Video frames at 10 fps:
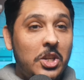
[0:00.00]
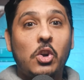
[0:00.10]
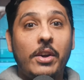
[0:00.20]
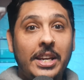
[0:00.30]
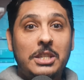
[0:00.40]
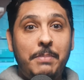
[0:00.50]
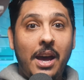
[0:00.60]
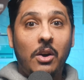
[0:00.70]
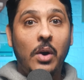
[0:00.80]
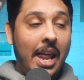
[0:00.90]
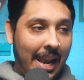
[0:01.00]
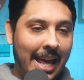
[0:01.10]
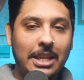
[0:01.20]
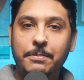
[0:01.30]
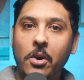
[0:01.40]
to try and expel,
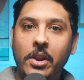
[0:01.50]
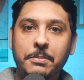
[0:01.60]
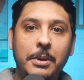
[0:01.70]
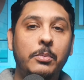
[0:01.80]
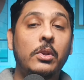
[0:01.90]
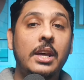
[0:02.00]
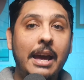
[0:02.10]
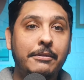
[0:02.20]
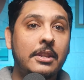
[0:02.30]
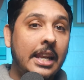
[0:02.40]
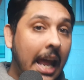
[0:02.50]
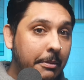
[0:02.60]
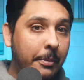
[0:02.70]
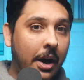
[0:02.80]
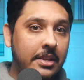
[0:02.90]
let's be honest, people on the left of the
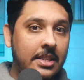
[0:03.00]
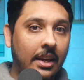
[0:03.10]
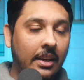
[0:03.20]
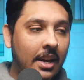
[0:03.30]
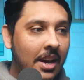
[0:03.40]
Labour Party.